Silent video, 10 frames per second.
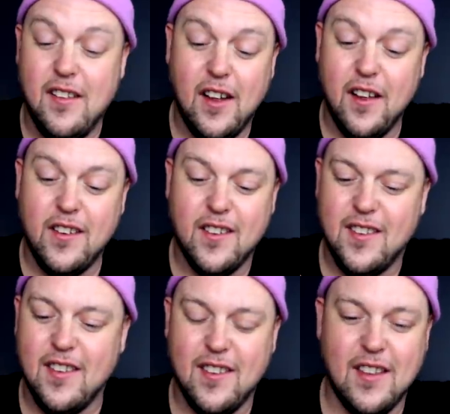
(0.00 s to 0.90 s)
I
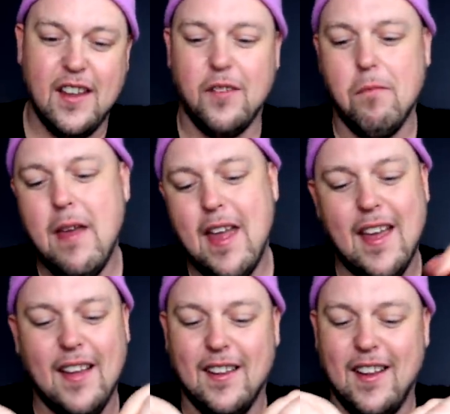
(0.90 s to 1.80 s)
just was like,
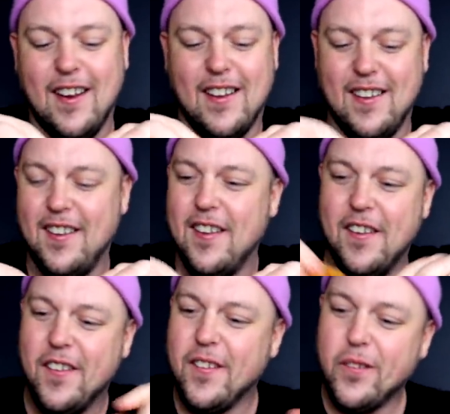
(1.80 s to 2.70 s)
man, like...
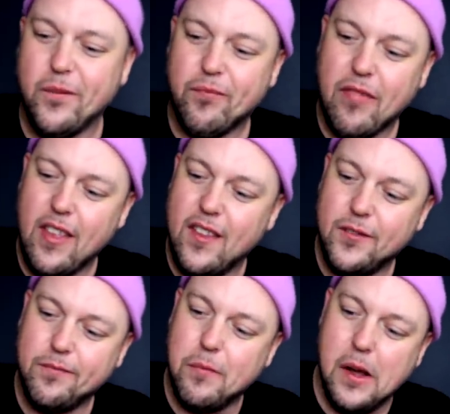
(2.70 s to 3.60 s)

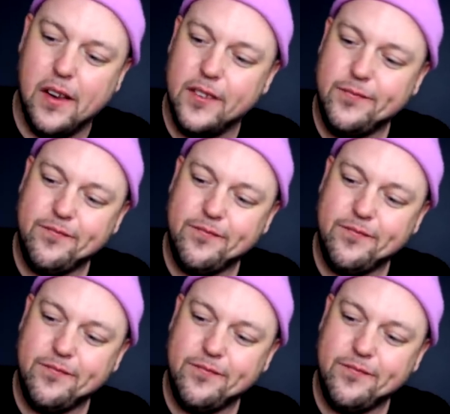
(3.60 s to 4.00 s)
But,